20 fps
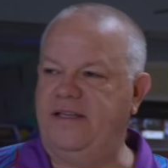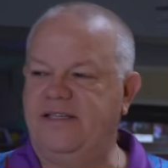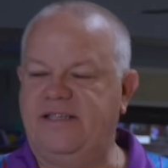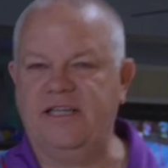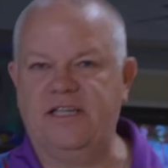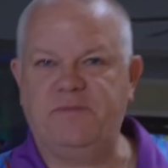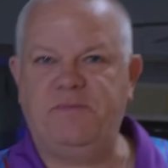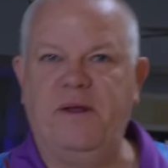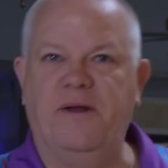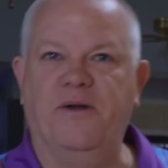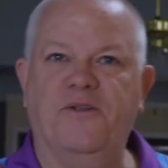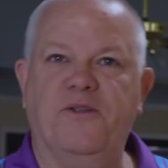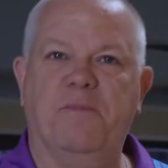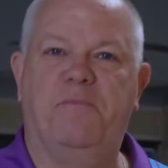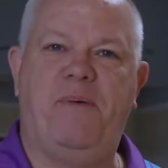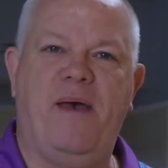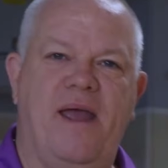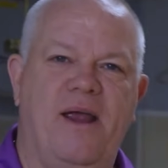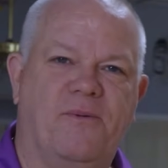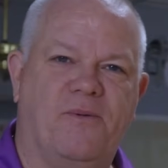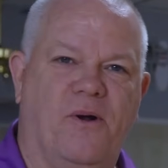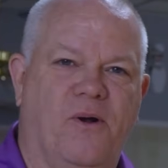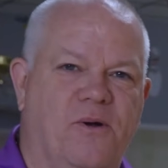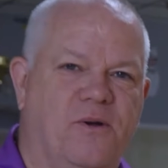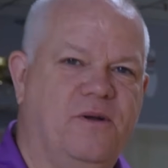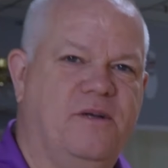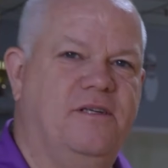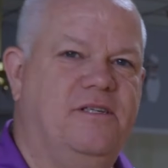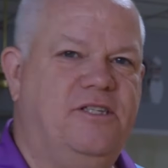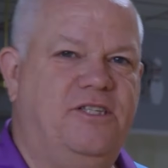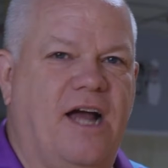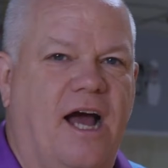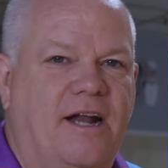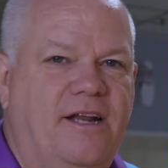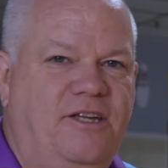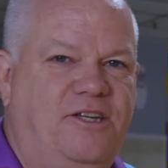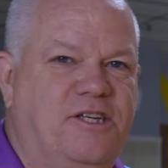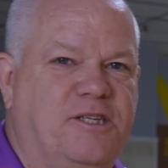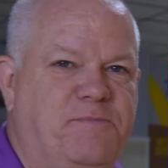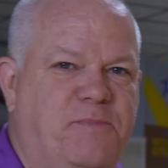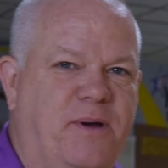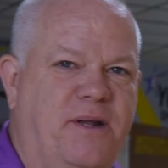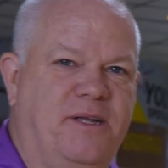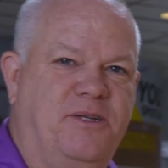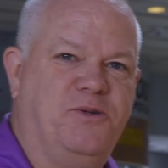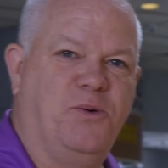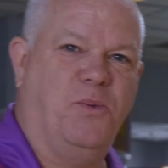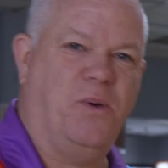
6-pin on the payroll because Johnny just put it to